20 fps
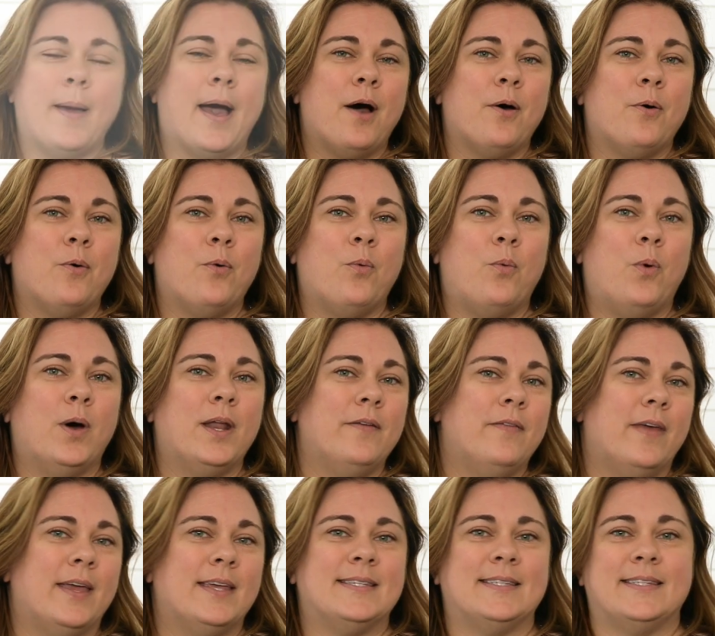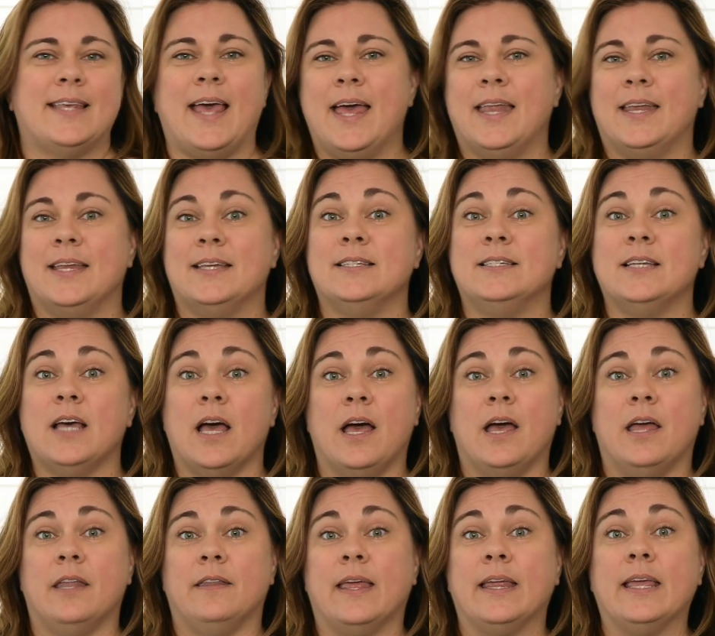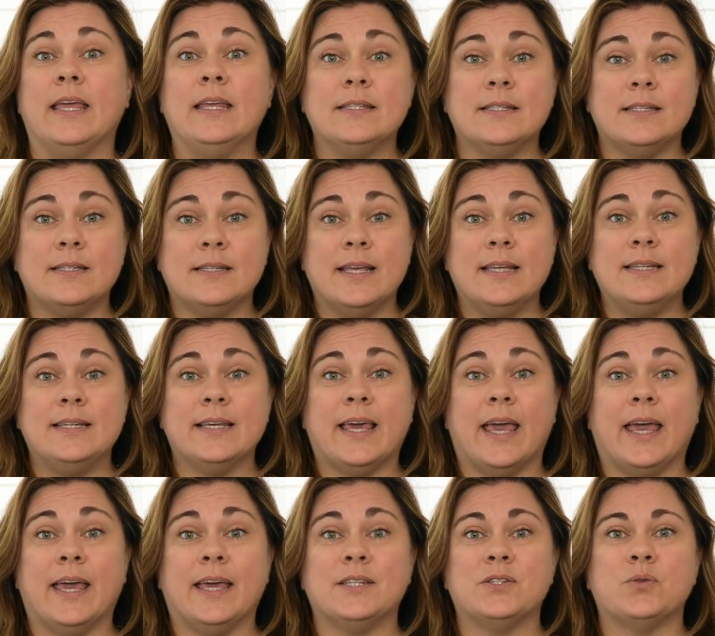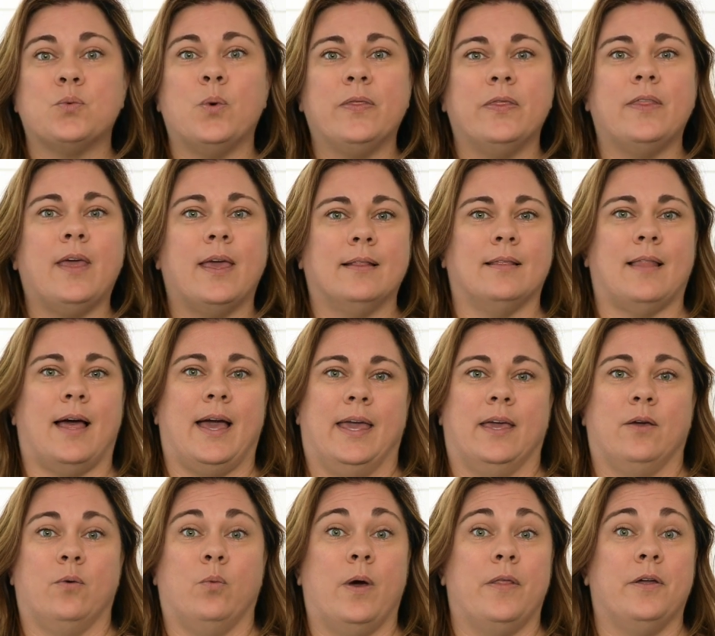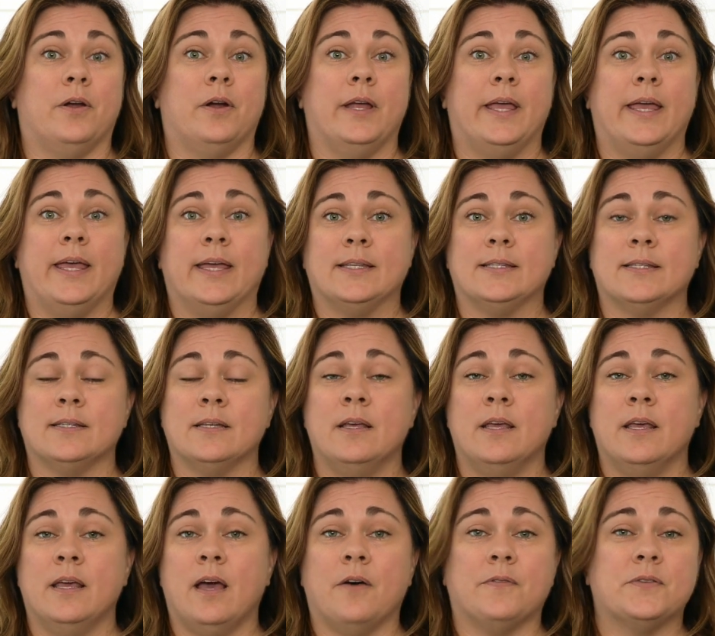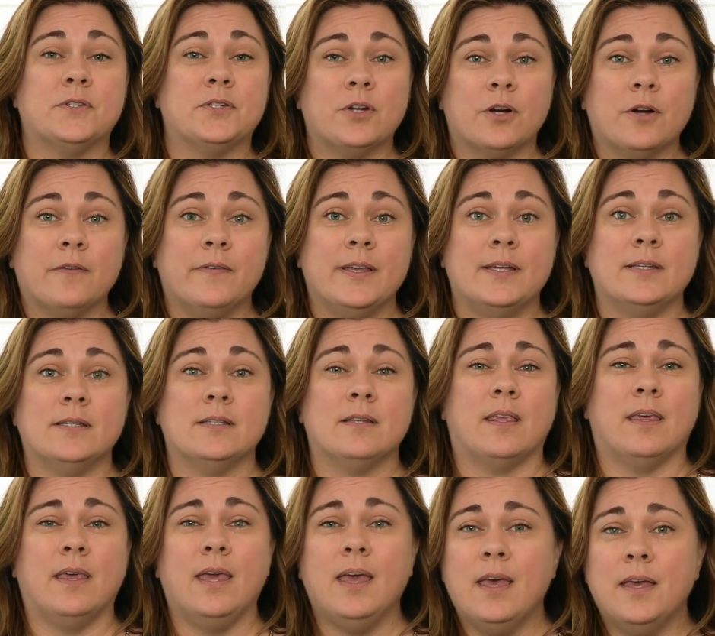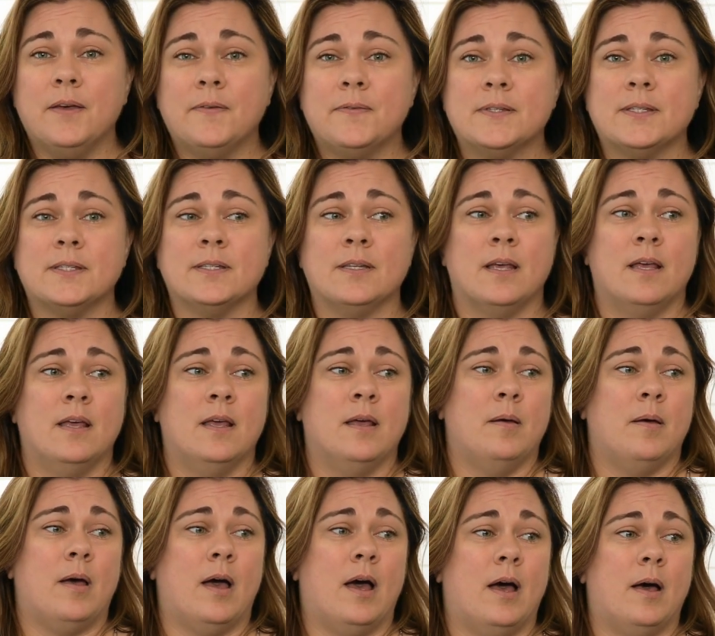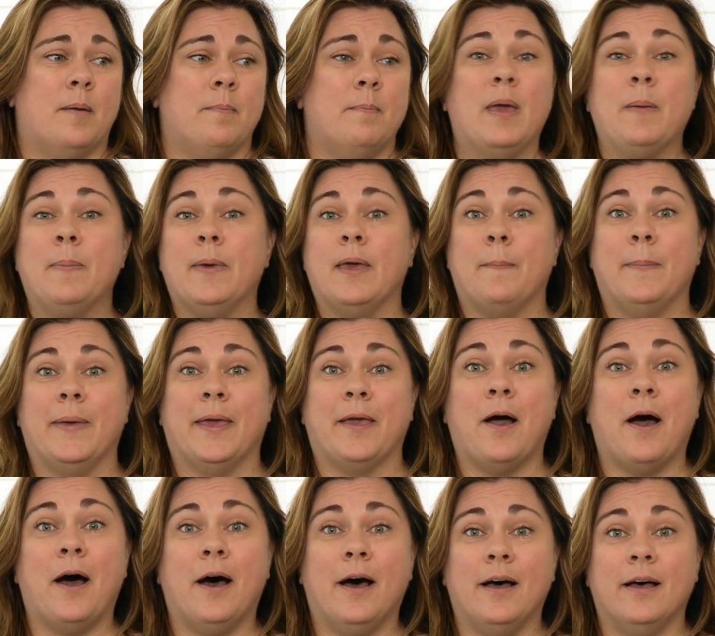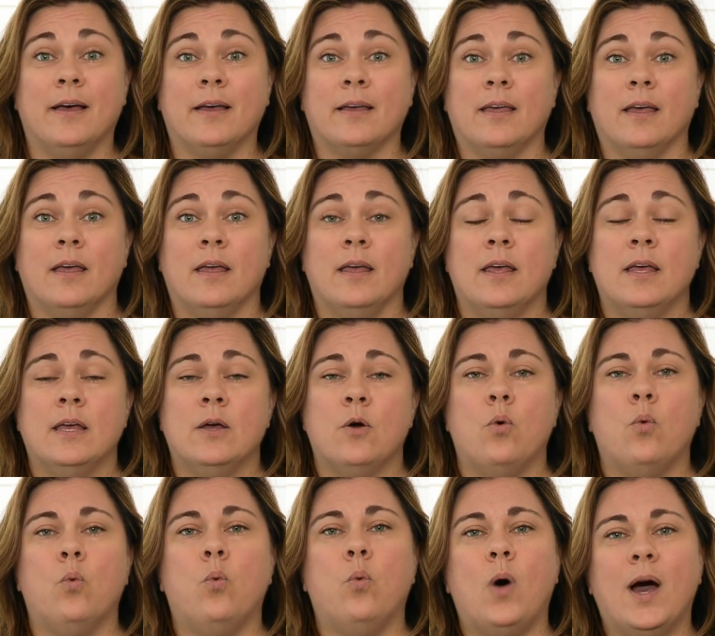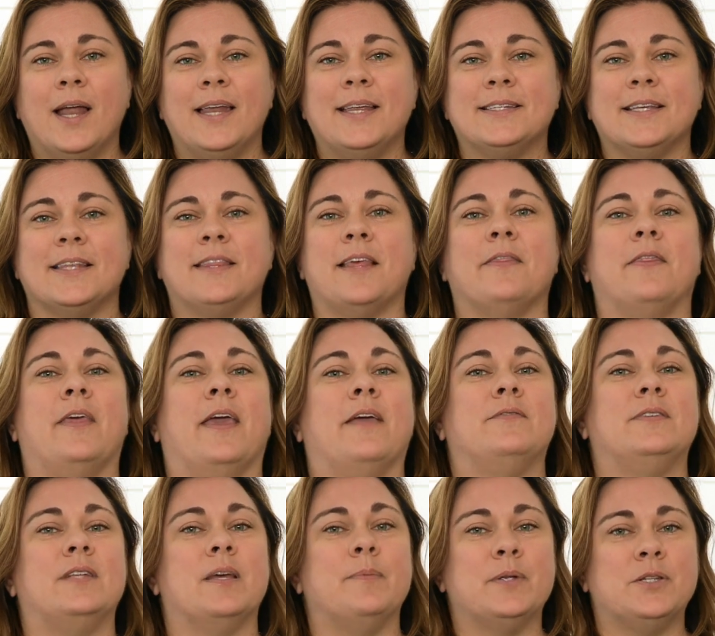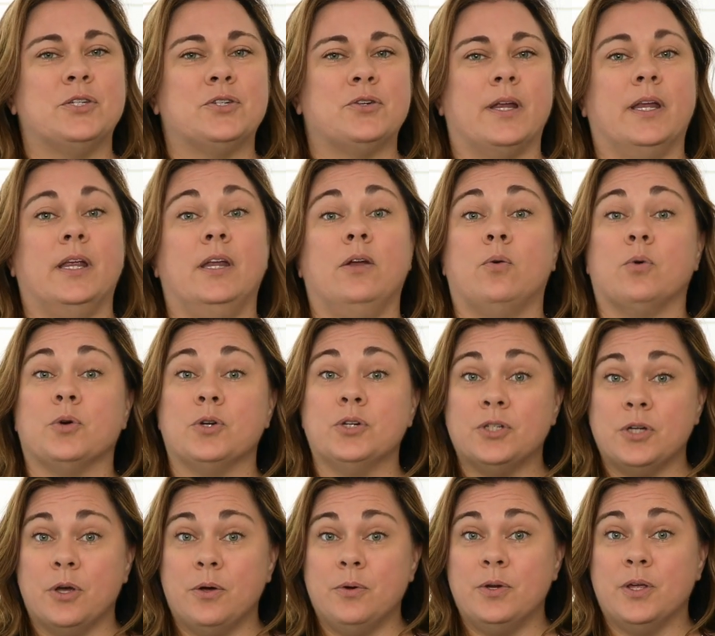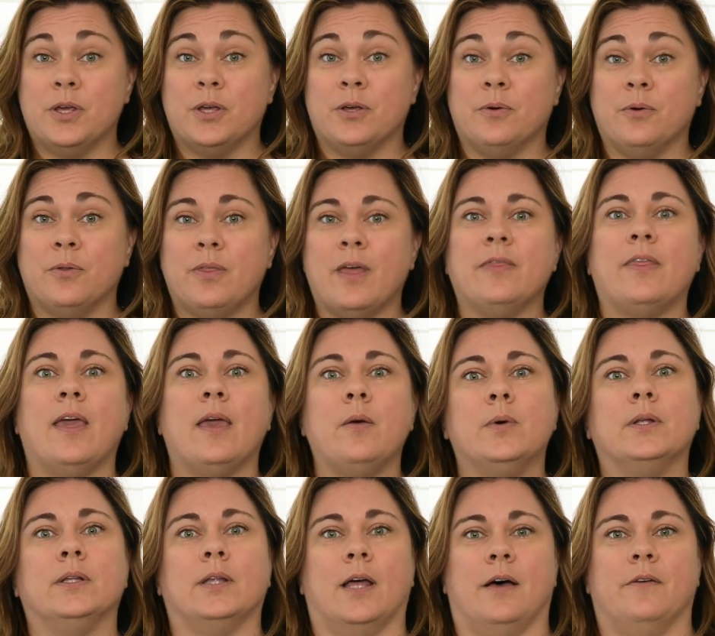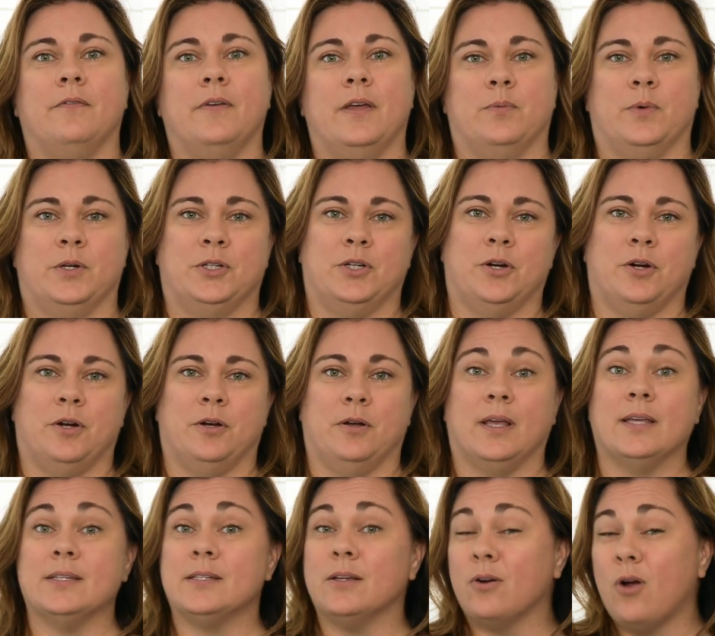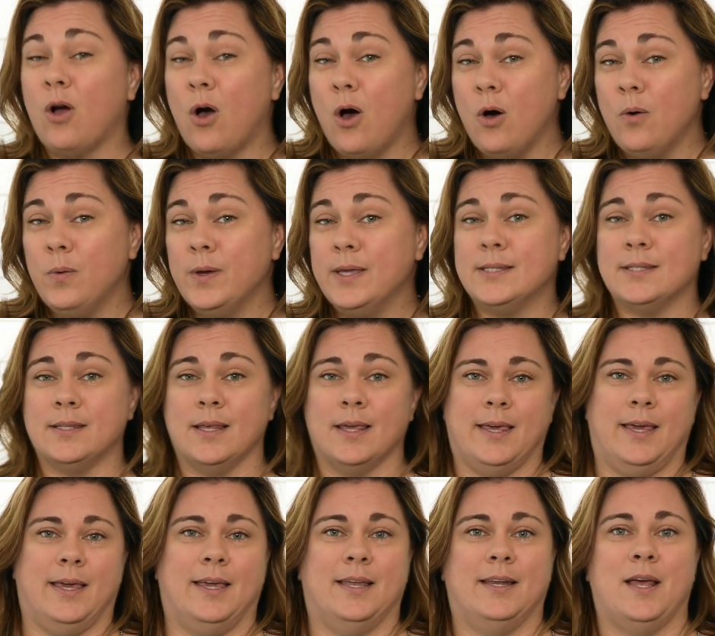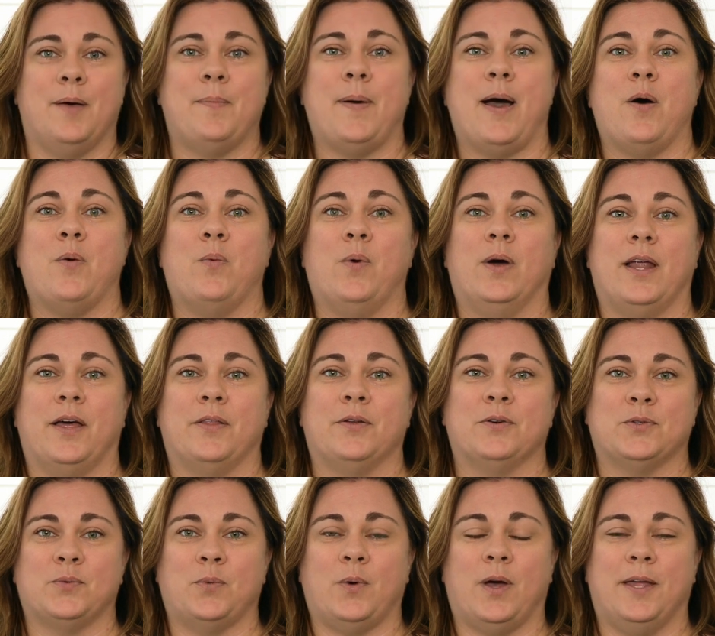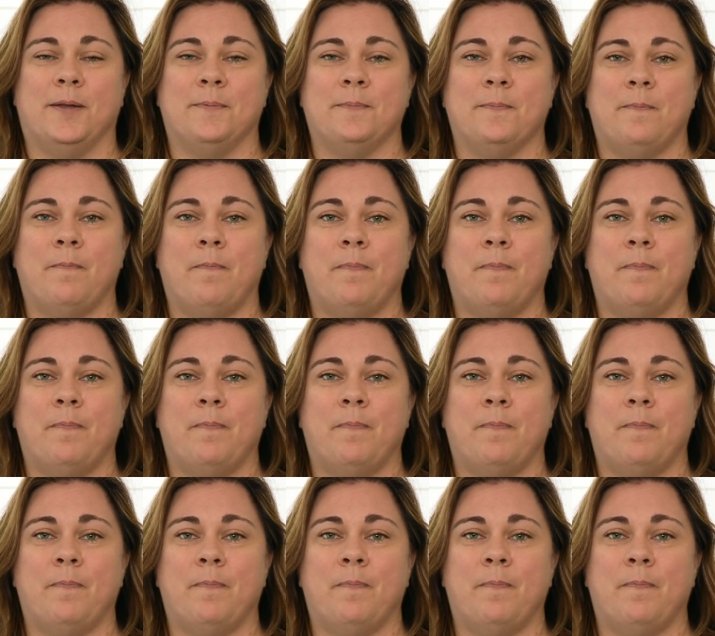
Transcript: about what have they said and done that indicates what they like, whether it's of service, gifts, maybe a big hug. What is it that they've demonstrated or showed you that they would love in return? Because they're always thinking about what others want.